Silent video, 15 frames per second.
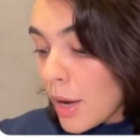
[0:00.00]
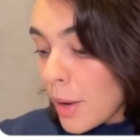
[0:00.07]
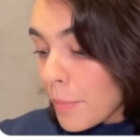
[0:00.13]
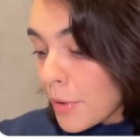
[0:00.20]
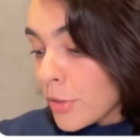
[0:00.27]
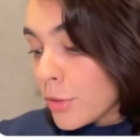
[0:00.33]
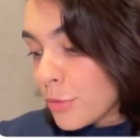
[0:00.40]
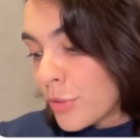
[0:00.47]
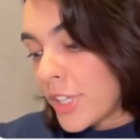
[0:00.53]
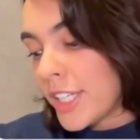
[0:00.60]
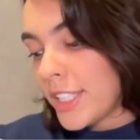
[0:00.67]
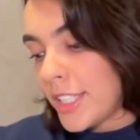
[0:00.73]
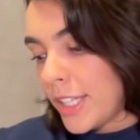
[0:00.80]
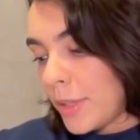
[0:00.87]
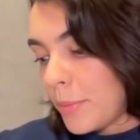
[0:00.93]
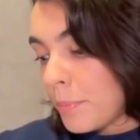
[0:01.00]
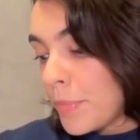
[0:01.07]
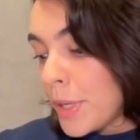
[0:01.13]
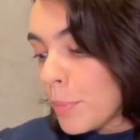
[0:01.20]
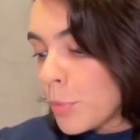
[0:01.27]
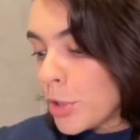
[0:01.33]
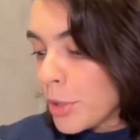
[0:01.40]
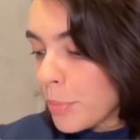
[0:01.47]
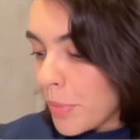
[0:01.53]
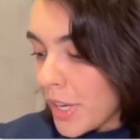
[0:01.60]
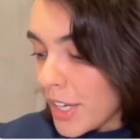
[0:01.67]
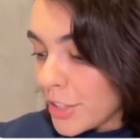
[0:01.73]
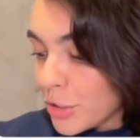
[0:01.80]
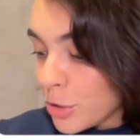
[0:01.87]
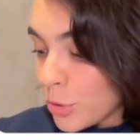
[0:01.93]
Paraphrasing. Be
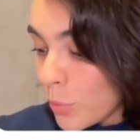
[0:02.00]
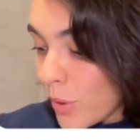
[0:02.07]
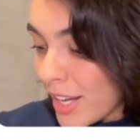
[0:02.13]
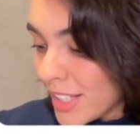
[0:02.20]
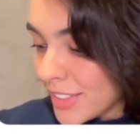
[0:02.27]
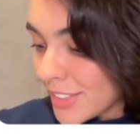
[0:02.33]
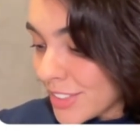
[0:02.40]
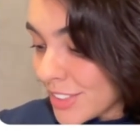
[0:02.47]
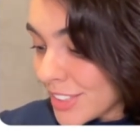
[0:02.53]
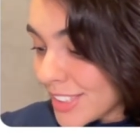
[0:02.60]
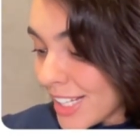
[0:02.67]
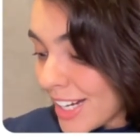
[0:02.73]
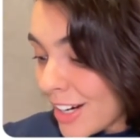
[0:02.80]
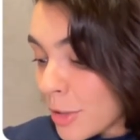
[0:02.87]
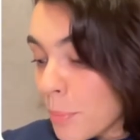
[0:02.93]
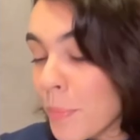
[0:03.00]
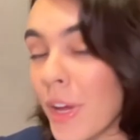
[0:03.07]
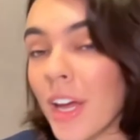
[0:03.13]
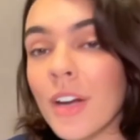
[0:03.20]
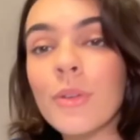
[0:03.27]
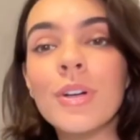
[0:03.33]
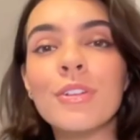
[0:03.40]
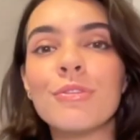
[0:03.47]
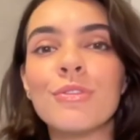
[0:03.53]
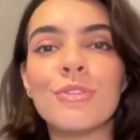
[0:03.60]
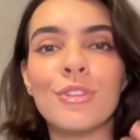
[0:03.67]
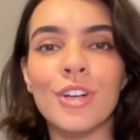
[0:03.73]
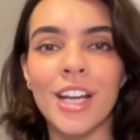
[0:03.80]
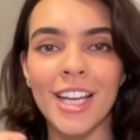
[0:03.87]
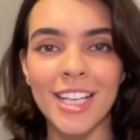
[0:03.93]
prepared to answers that are
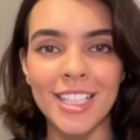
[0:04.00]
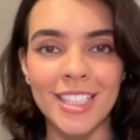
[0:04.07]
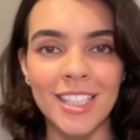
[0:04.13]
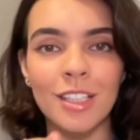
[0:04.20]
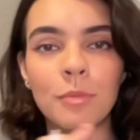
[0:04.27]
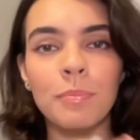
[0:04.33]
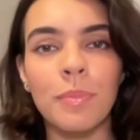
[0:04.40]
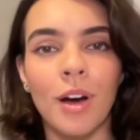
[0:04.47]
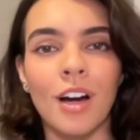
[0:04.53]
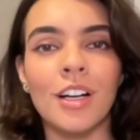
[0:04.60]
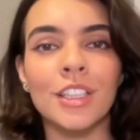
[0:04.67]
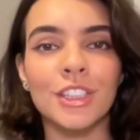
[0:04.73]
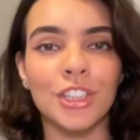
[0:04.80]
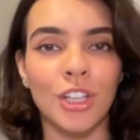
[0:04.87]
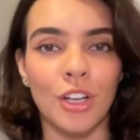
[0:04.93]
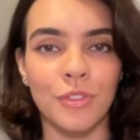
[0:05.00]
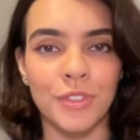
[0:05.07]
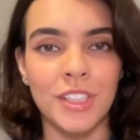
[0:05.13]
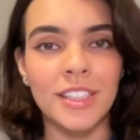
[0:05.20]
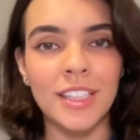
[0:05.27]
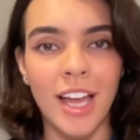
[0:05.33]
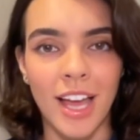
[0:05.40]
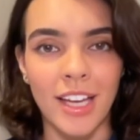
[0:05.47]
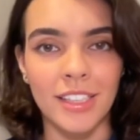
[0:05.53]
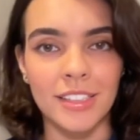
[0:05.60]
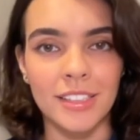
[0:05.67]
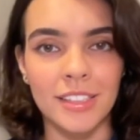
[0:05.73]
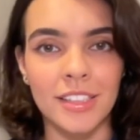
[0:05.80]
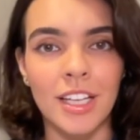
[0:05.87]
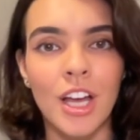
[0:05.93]
paraphrasing parts of the
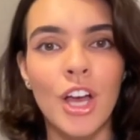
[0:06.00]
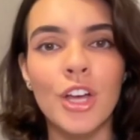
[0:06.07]
text.